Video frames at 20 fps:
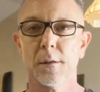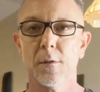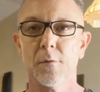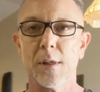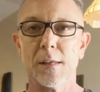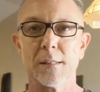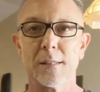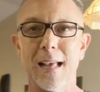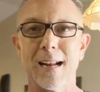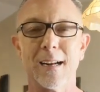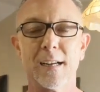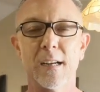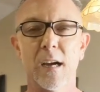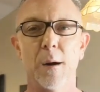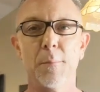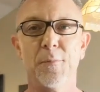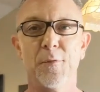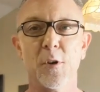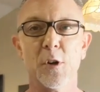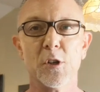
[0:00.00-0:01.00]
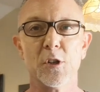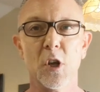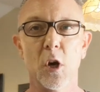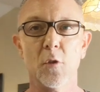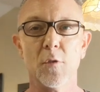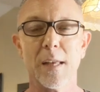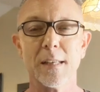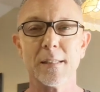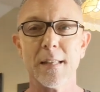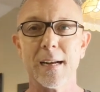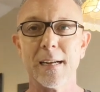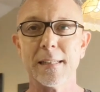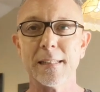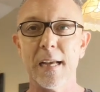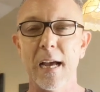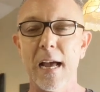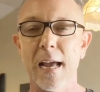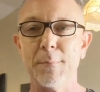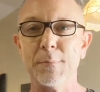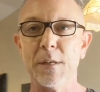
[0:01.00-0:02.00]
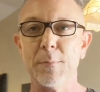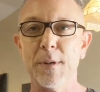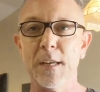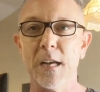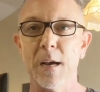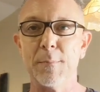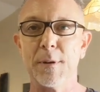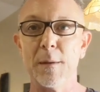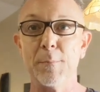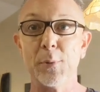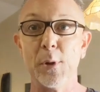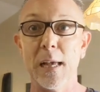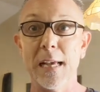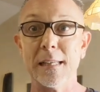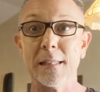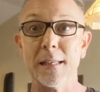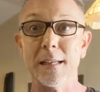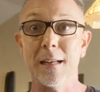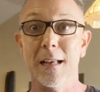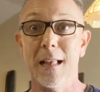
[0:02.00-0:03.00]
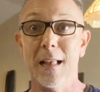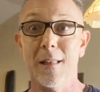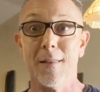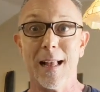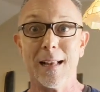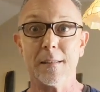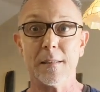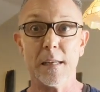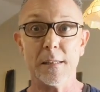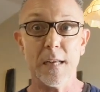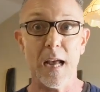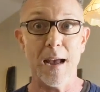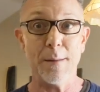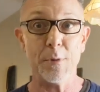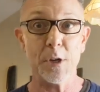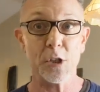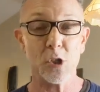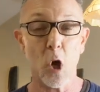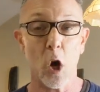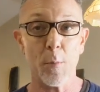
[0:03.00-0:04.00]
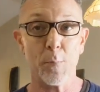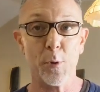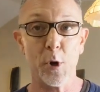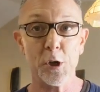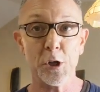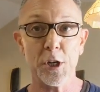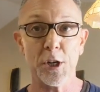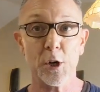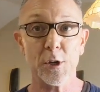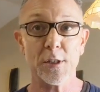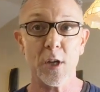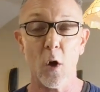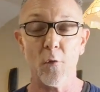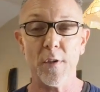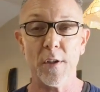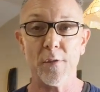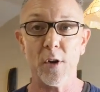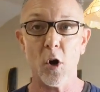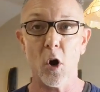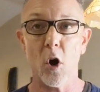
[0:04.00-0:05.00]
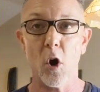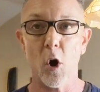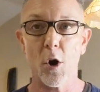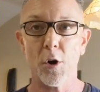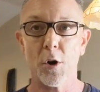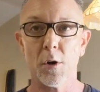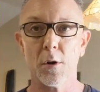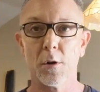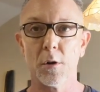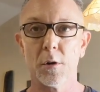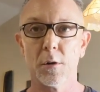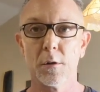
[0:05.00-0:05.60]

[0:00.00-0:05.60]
That's not a comfort zone. That's not a time to become complacent. That's the time to start pushing yourself even harder.